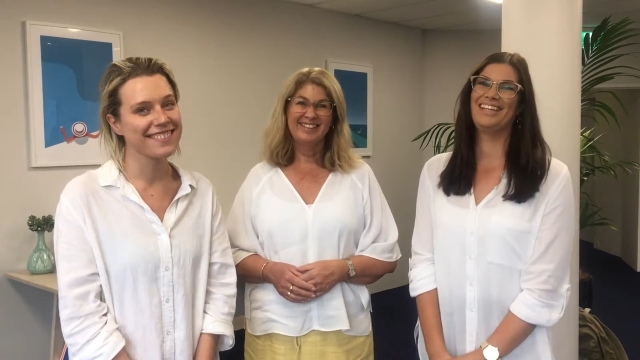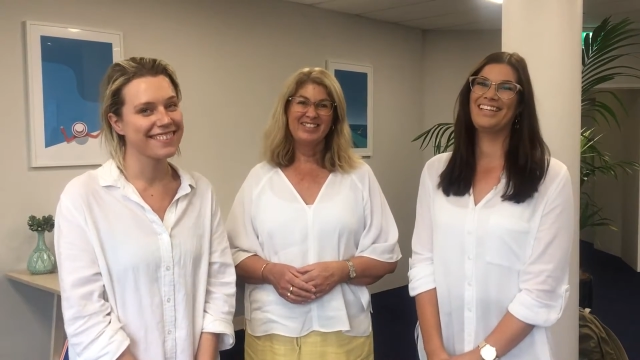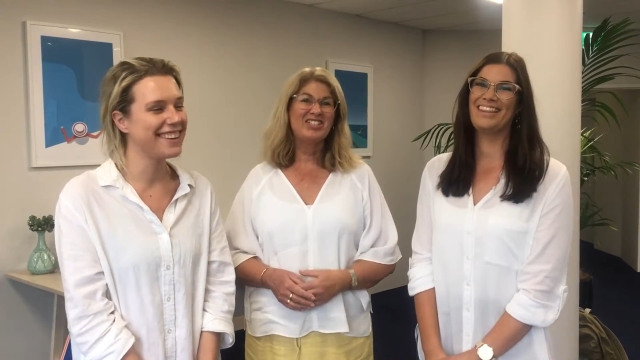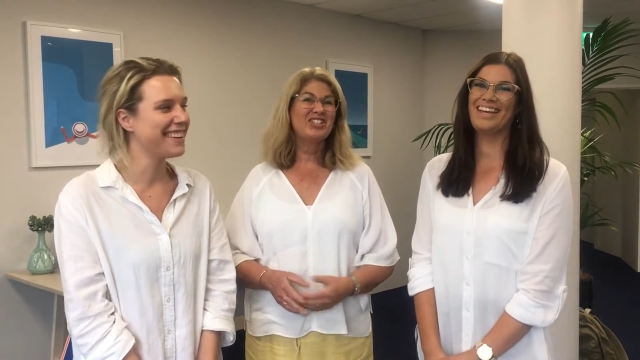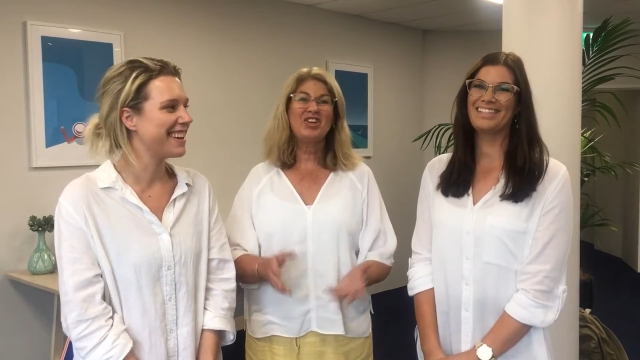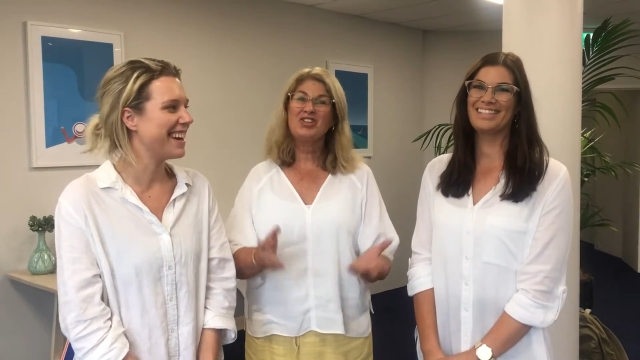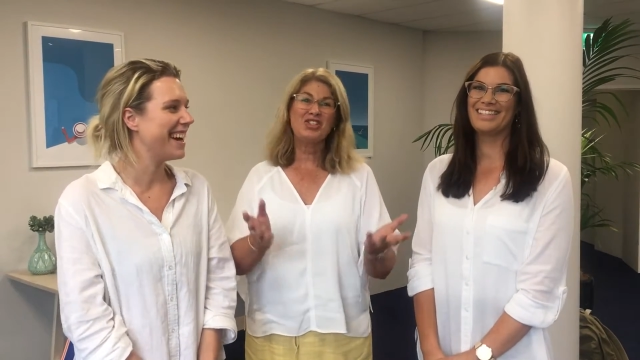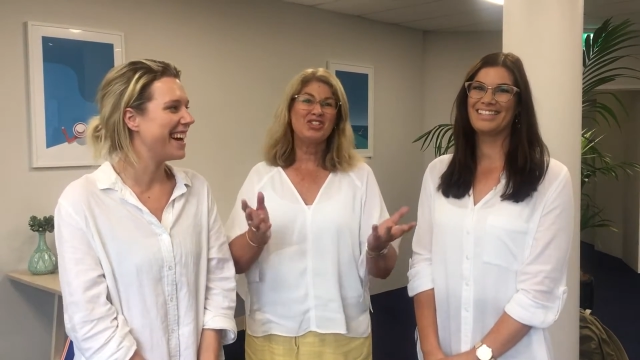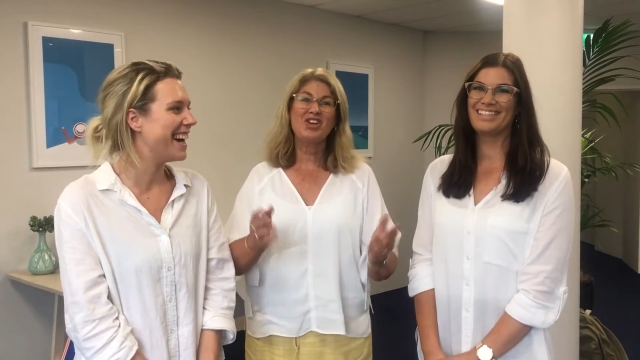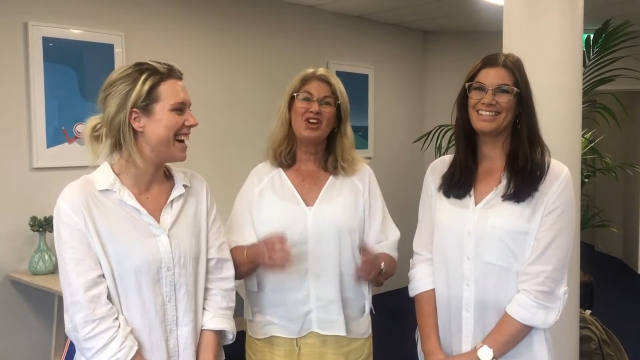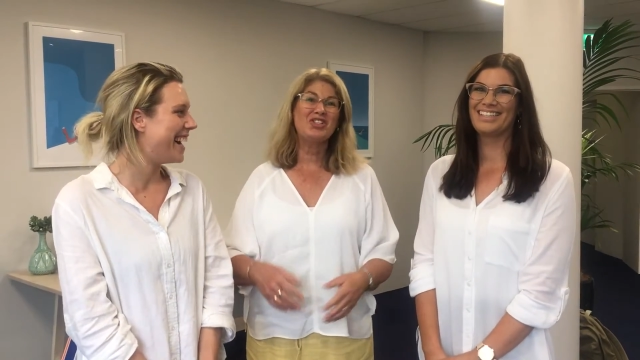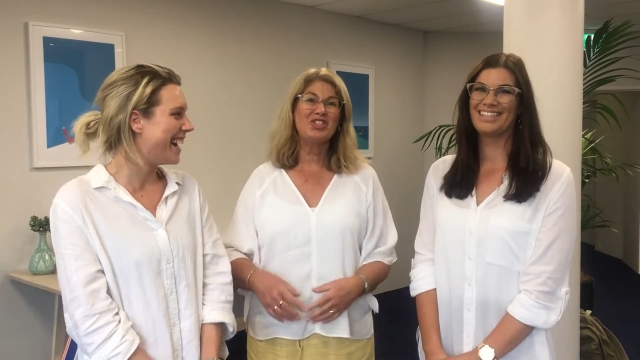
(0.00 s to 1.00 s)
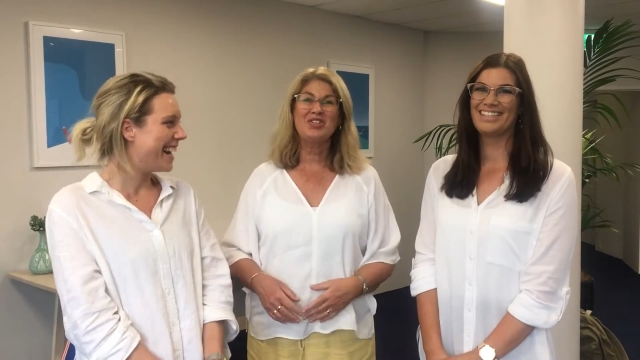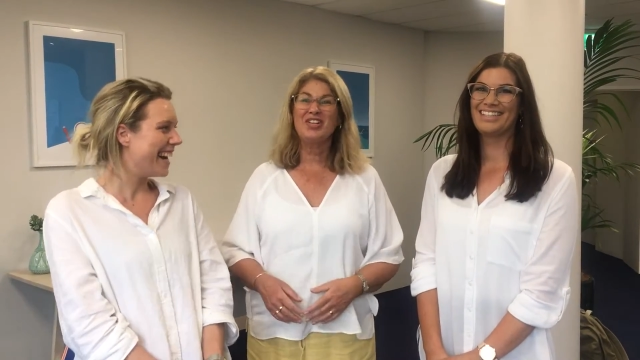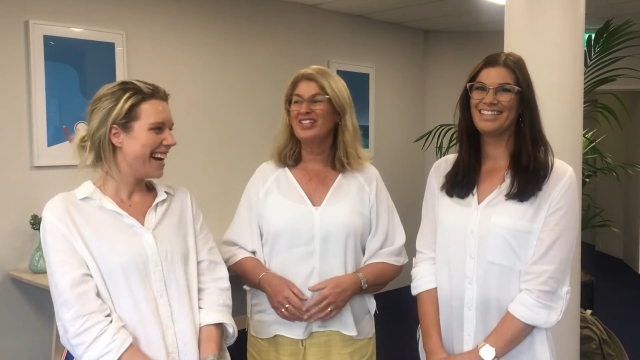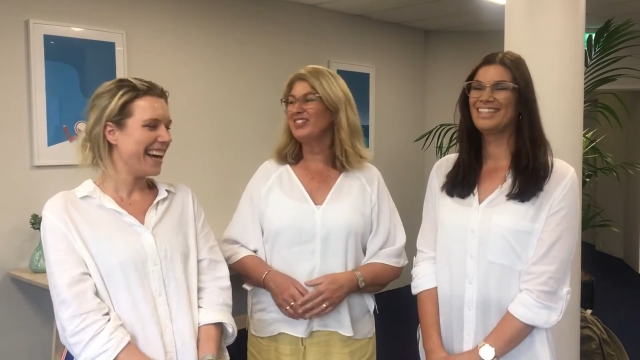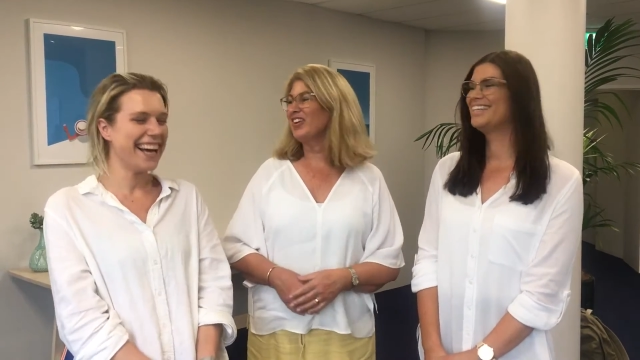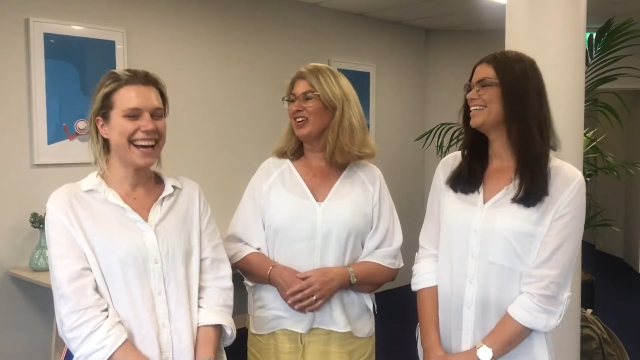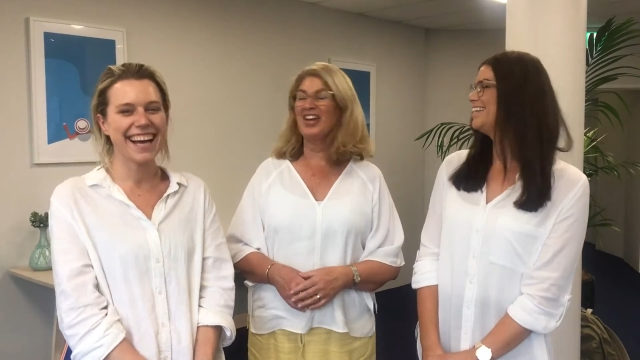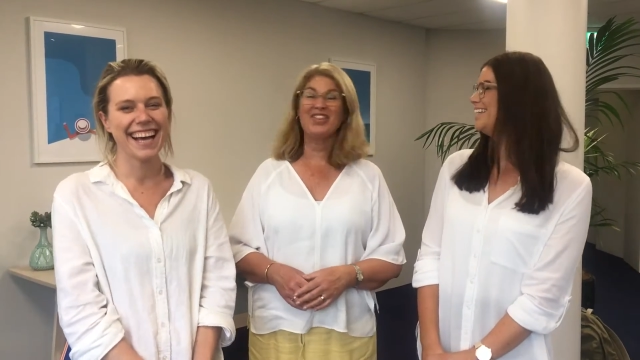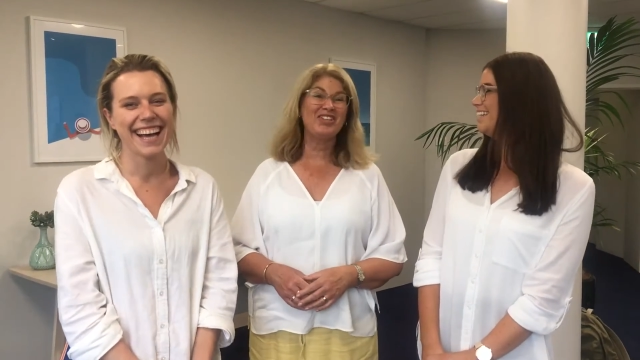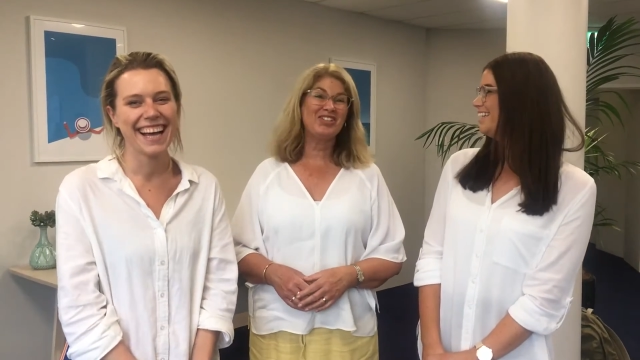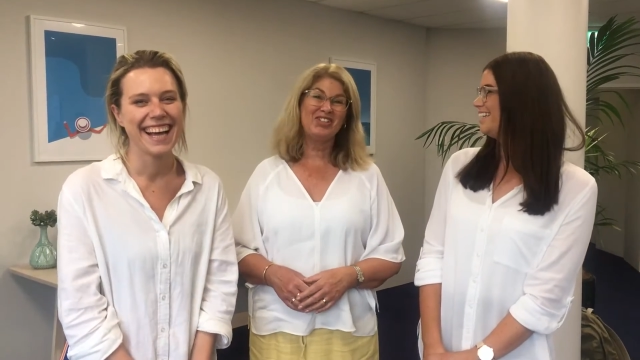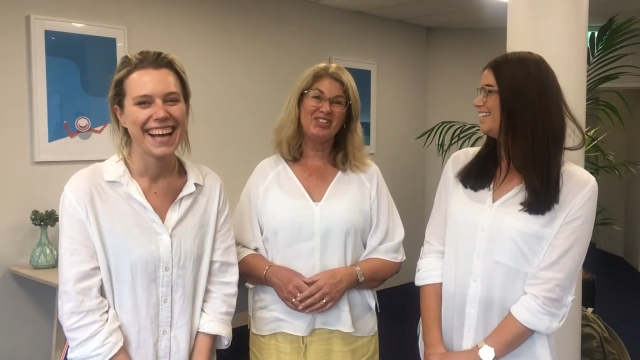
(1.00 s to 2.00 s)
Speaker 1: go, go do it. You've got
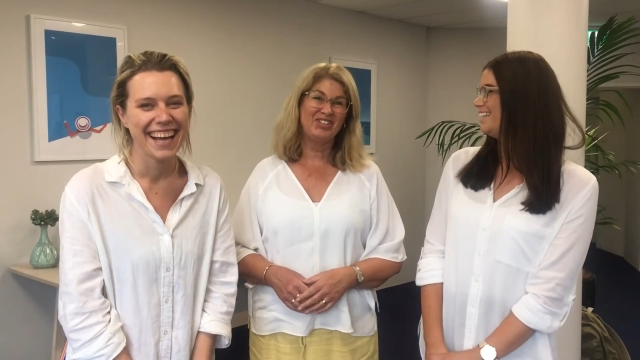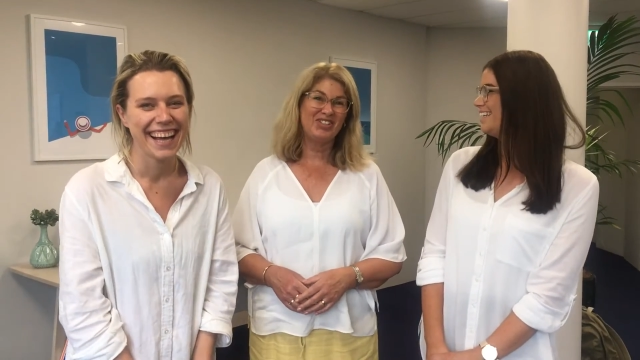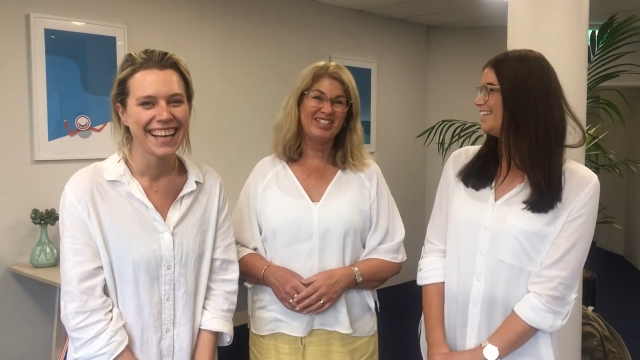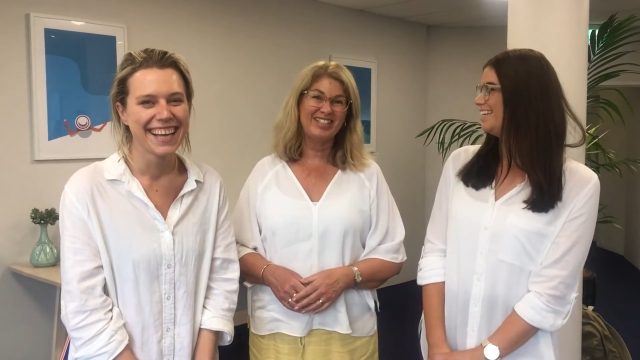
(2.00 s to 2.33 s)
nothing to lose.